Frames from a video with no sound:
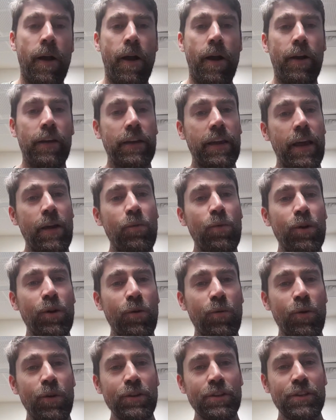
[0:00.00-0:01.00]
Okay, what I
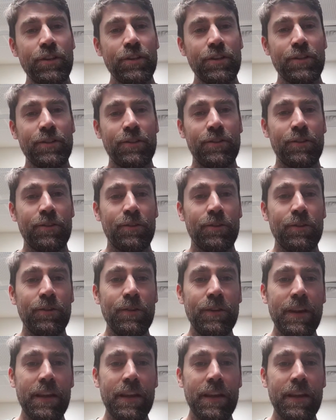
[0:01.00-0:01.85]
want you to do